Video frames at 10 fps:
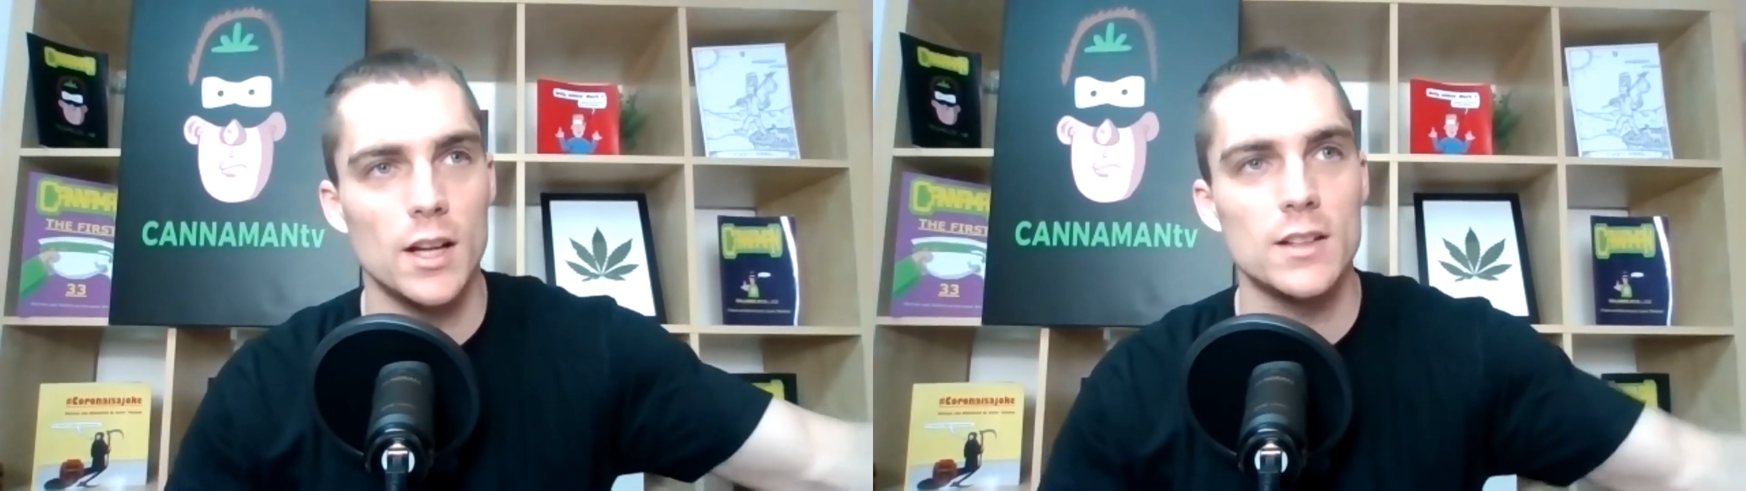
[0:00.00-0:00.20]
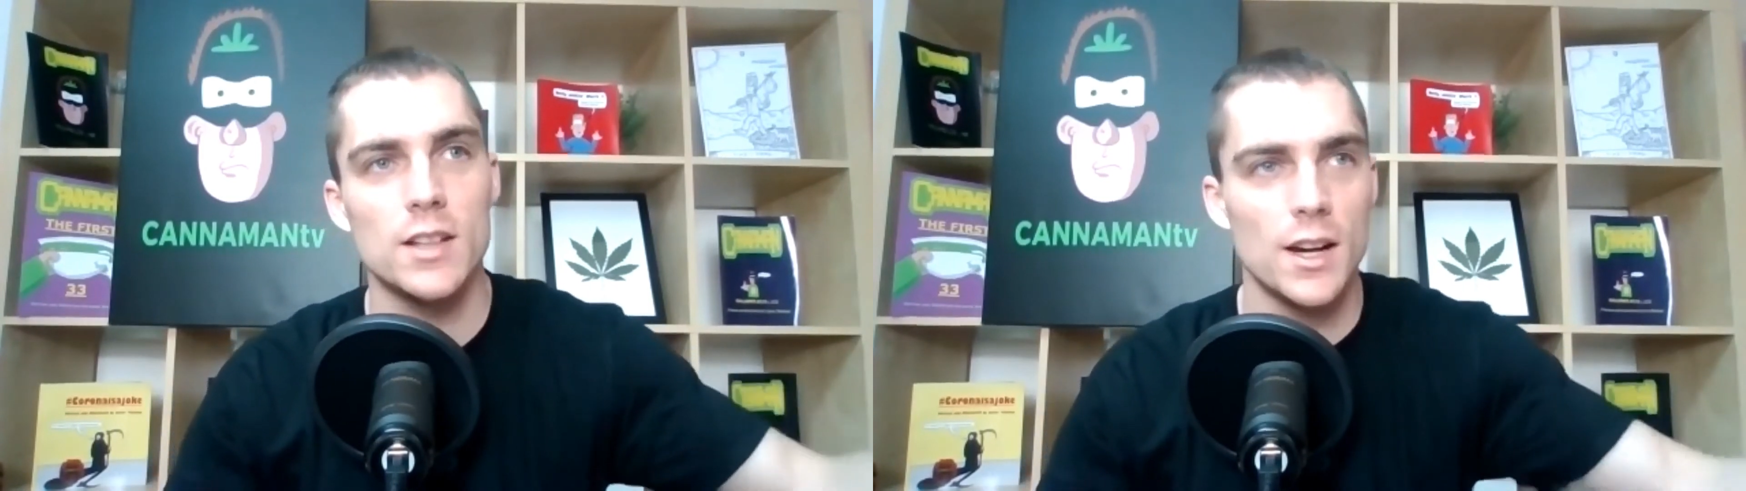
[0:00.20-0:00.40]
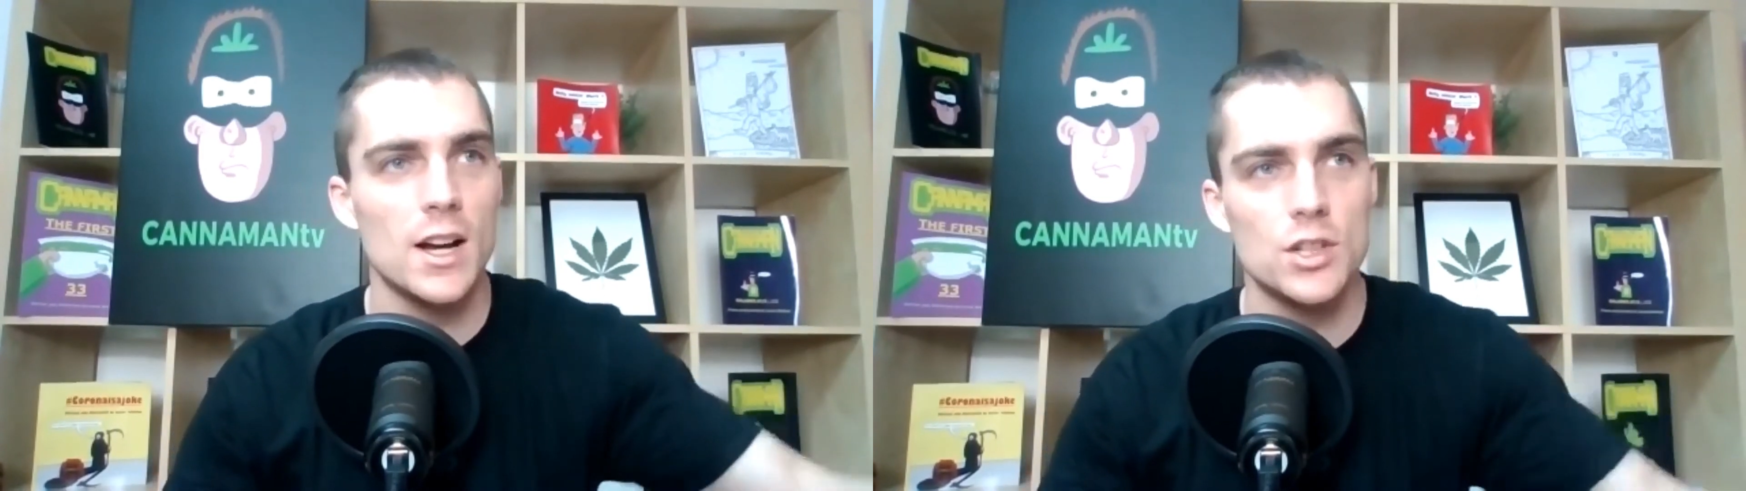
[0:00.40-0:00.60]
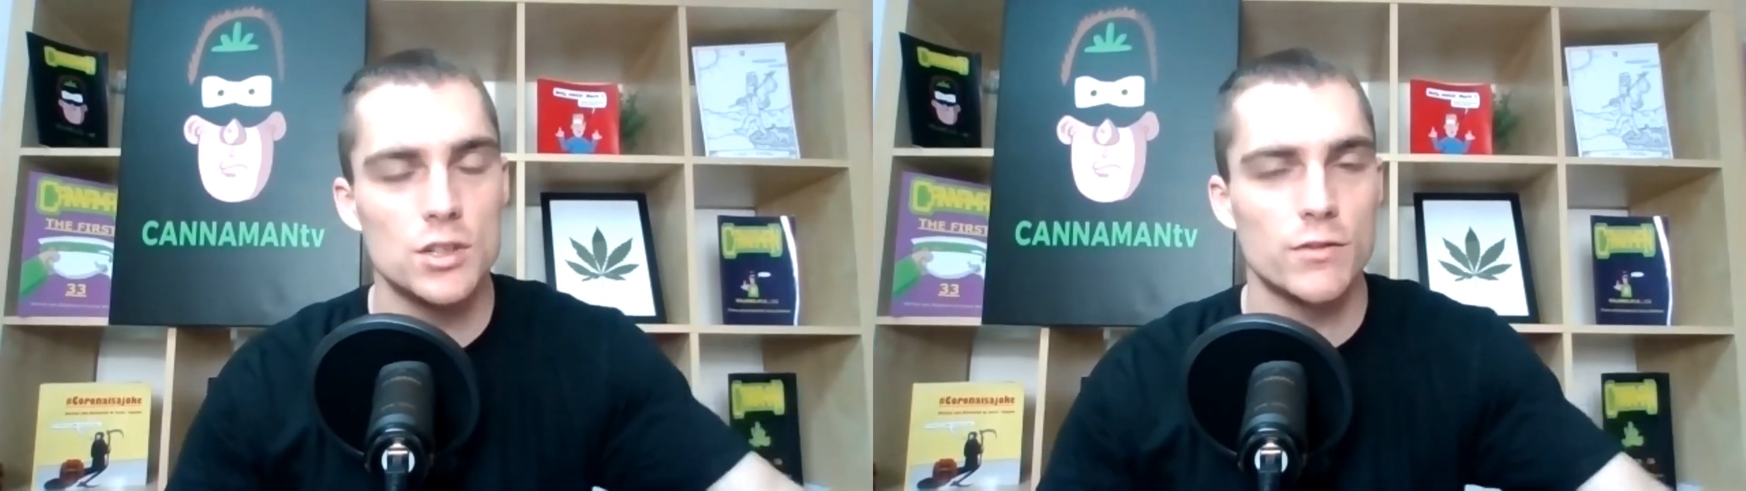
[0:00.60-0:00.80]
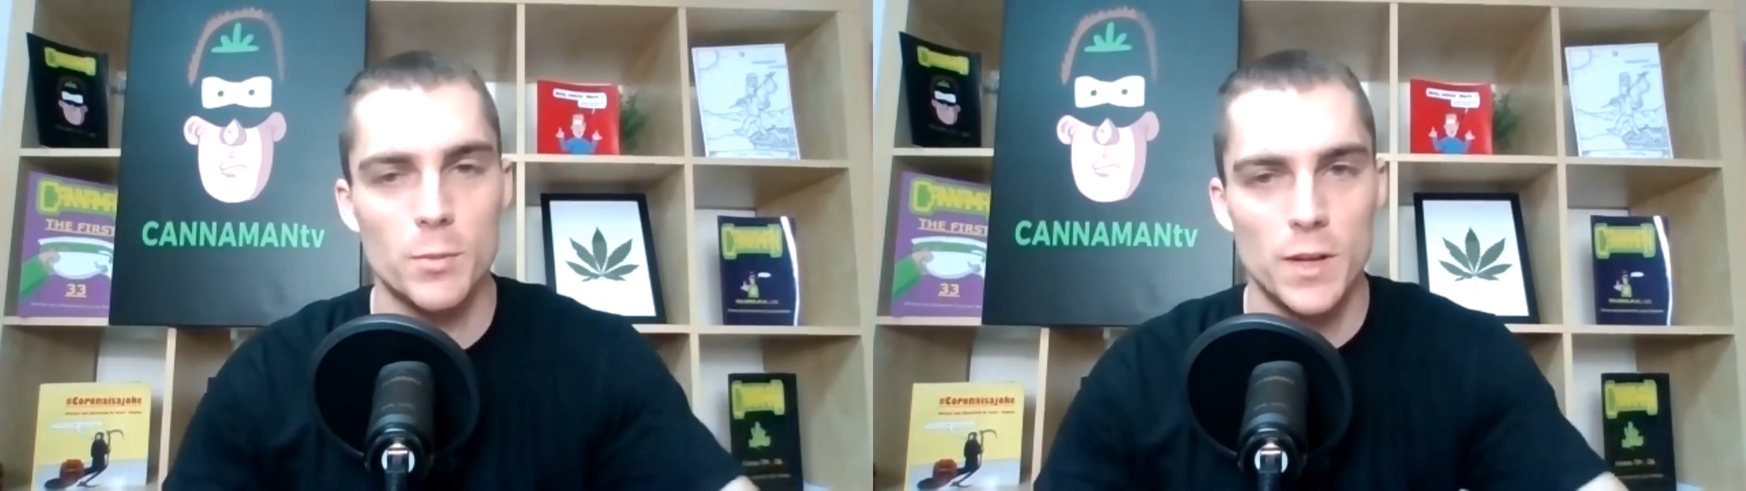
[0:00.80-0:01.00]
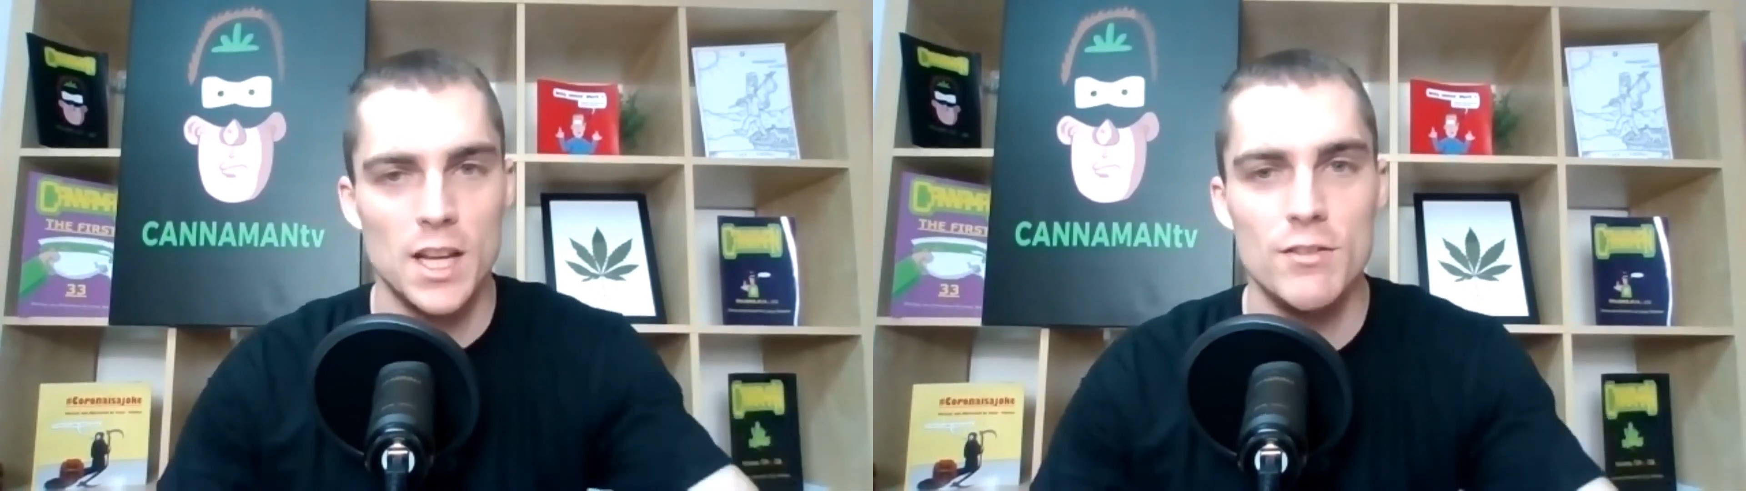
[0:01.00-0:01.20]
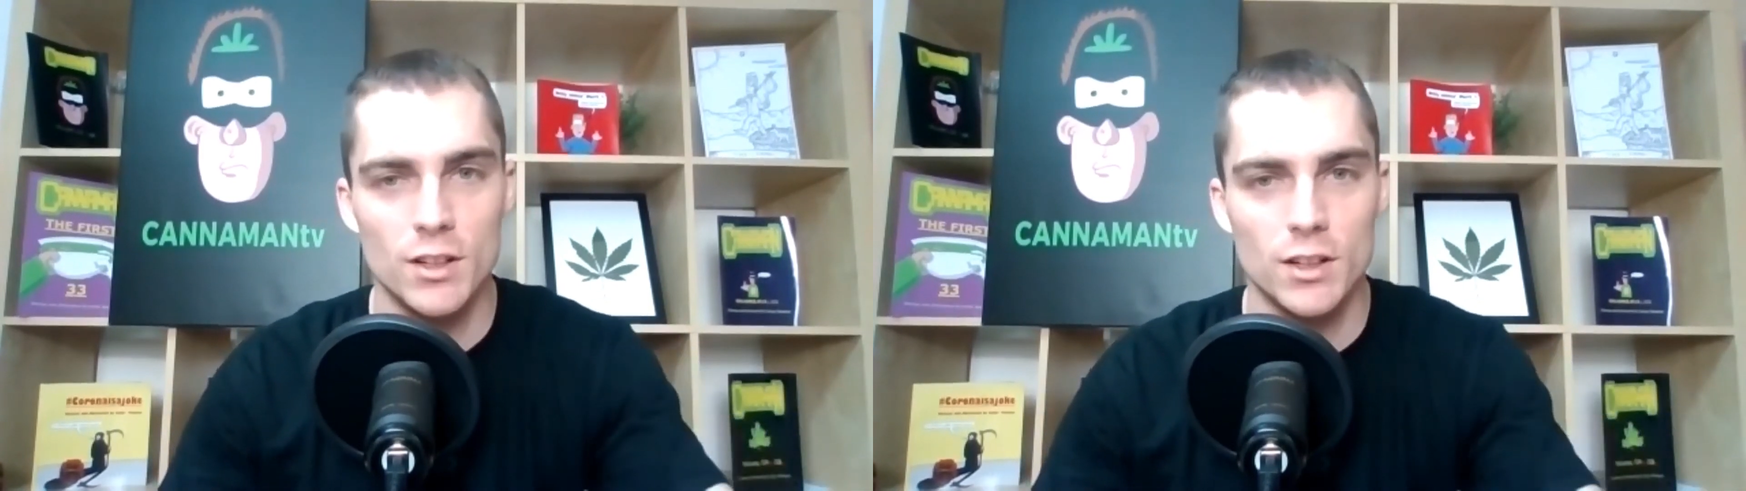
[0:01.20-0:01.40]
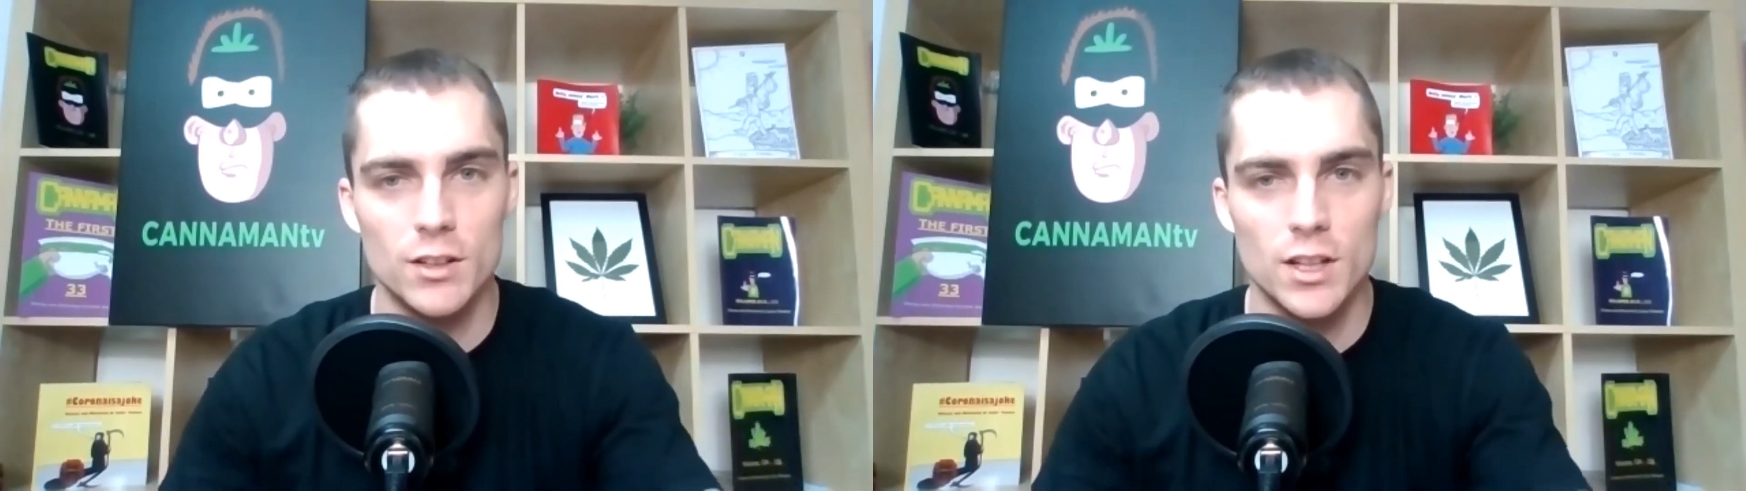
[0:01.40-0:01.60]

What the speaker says: interaction for behaviour.